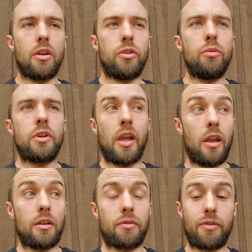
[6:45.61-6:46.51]
You
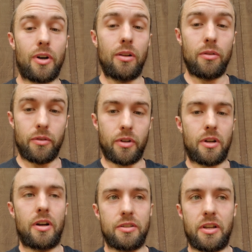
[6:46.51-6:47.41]
can't follow the
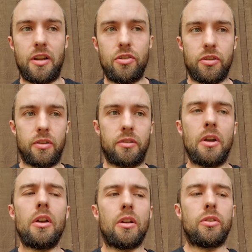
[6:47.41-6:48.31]
causation.
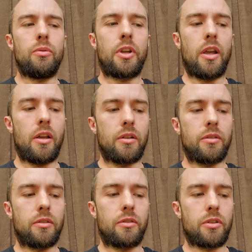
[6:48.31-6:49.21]
You can't
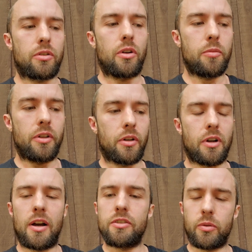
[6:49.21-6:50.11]
determine the
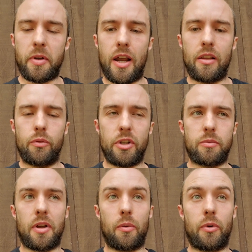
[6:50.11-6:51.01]
causal pathways
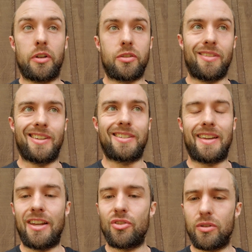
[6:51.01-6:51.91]
by which this
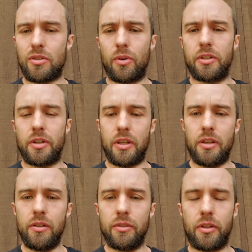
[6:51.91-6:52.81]
nature is going to
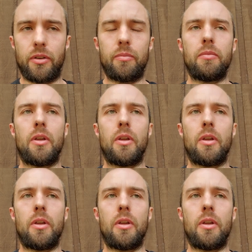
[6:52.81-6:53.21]
heal you.